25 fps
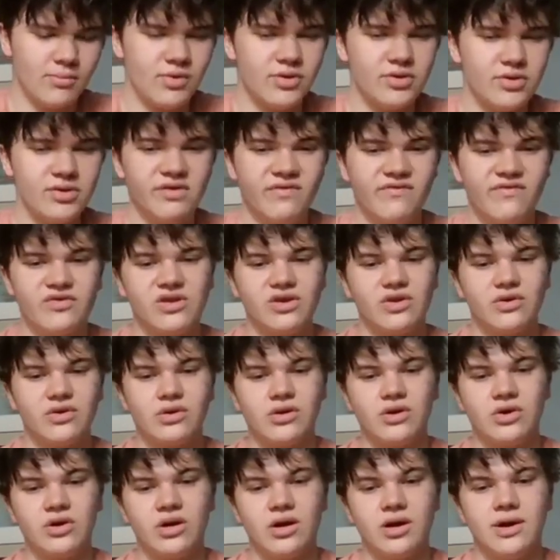I'm in the
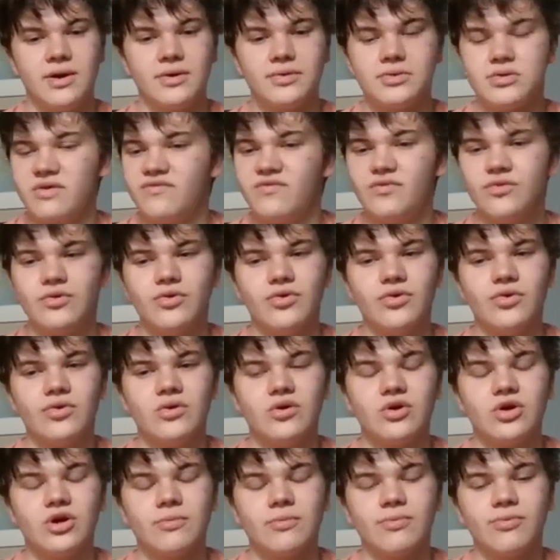video here, guys. If you're
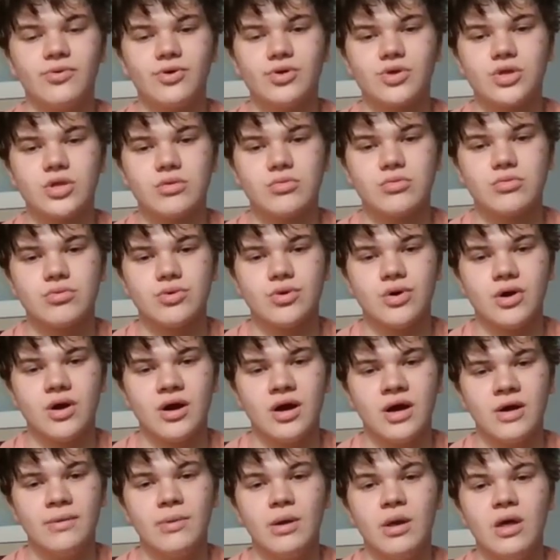new here, please
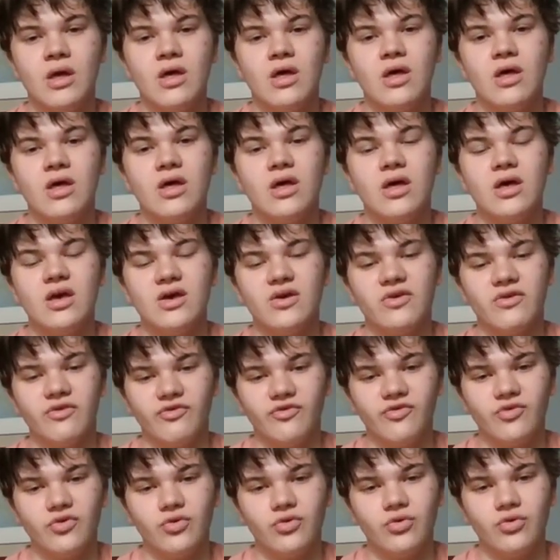subscribe.
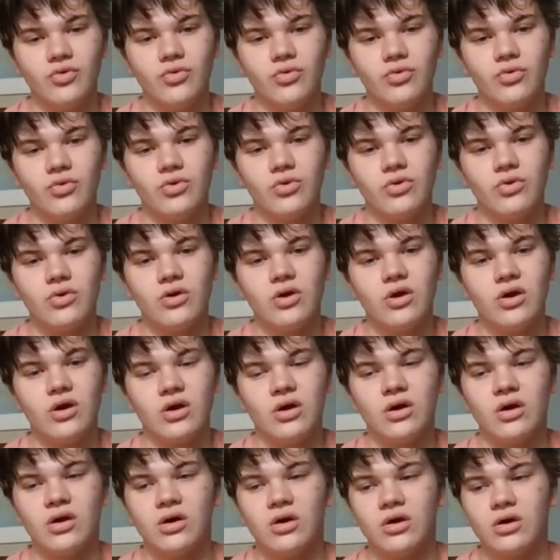If you
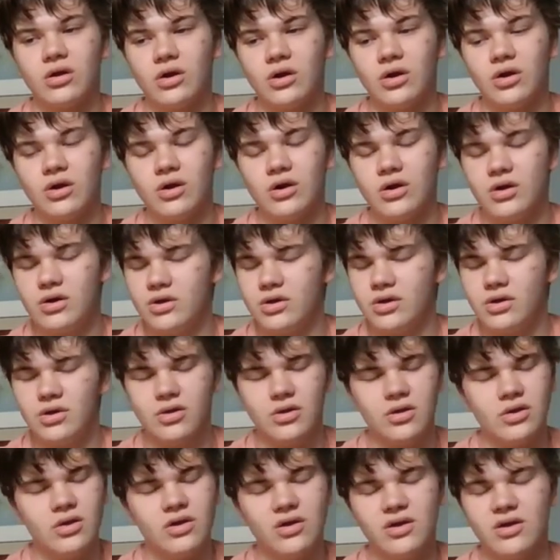uh,
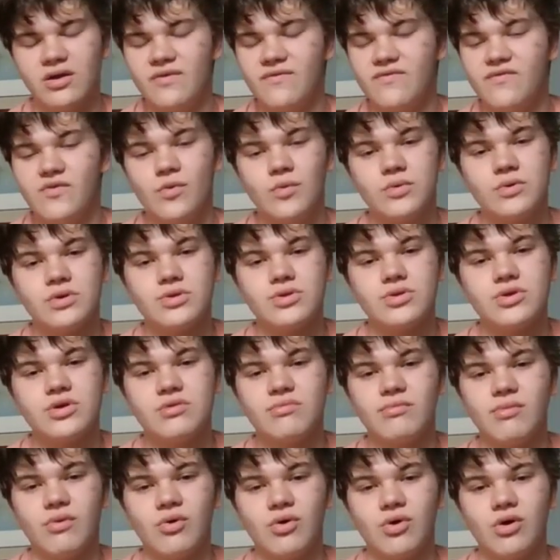if you want to
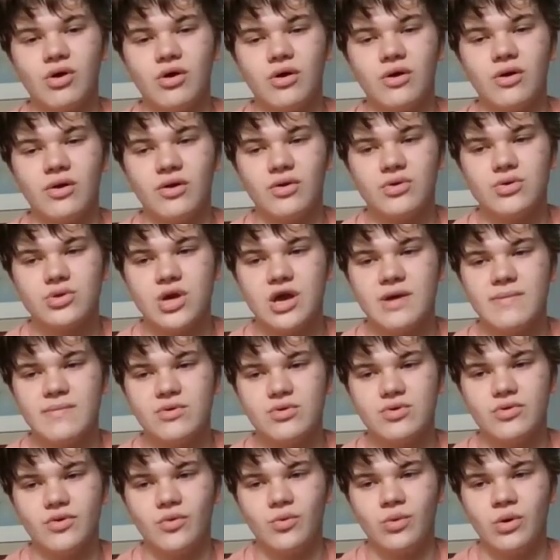see more
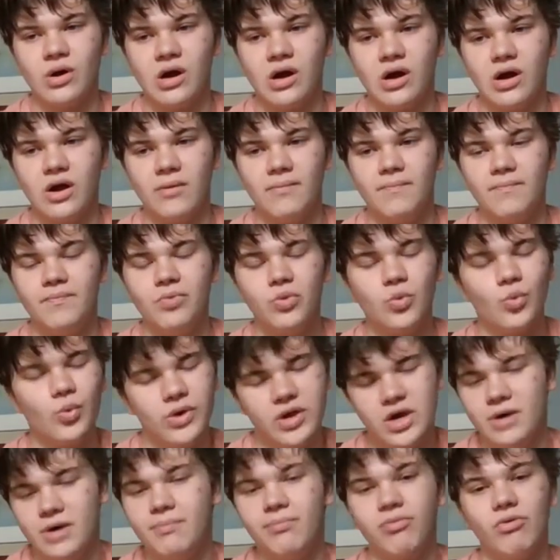Scammers in the Wild,
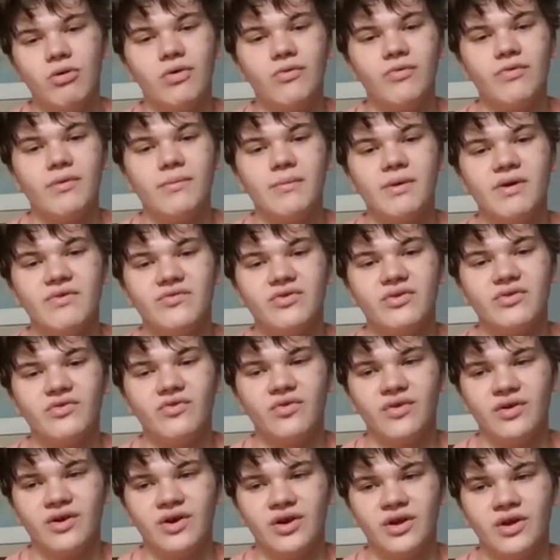we upload them every
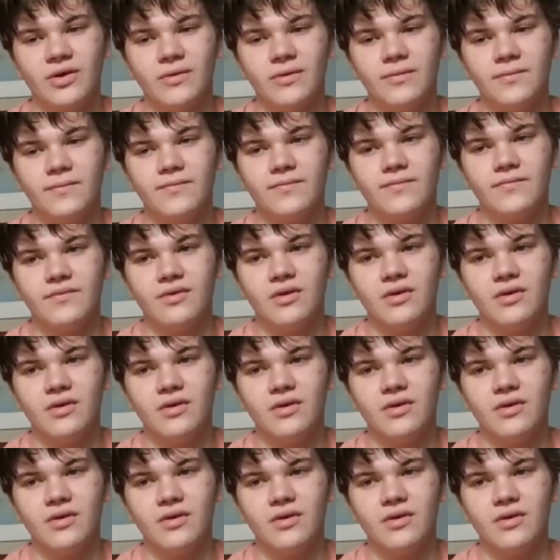Friday.